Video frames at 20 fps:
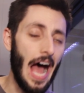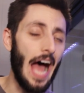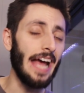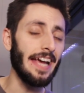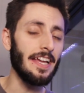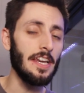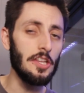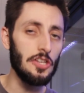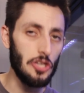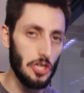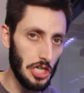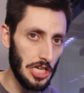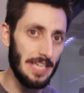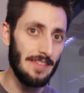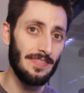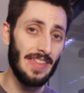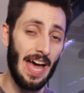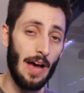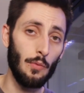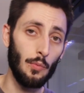I can
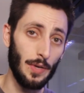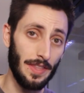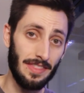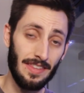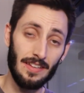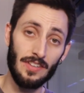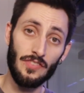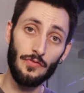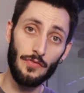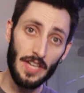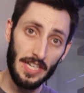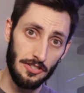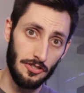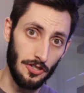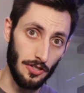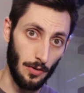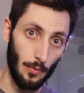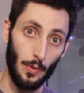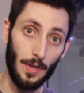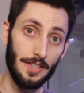achieve that with this
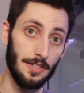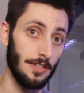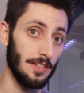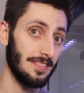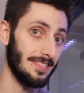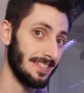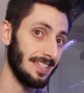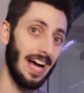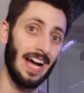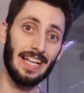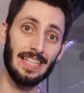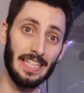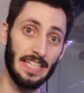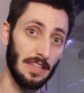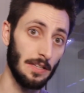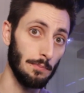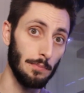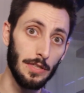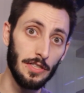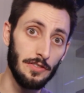fixture, whether it's
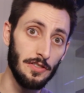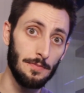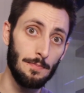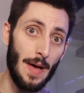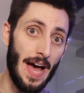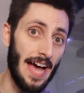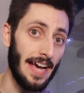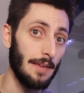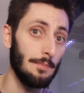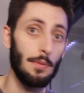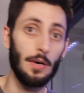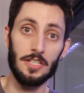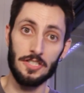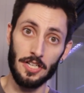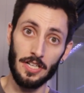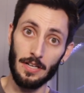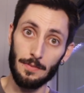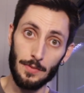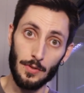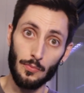dialing the blues back and
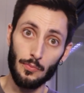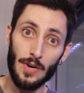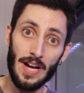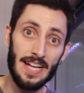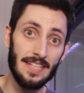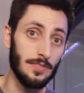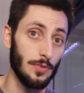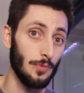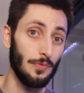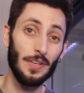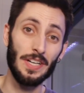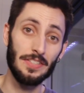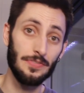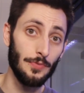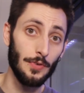punching up the reds or vice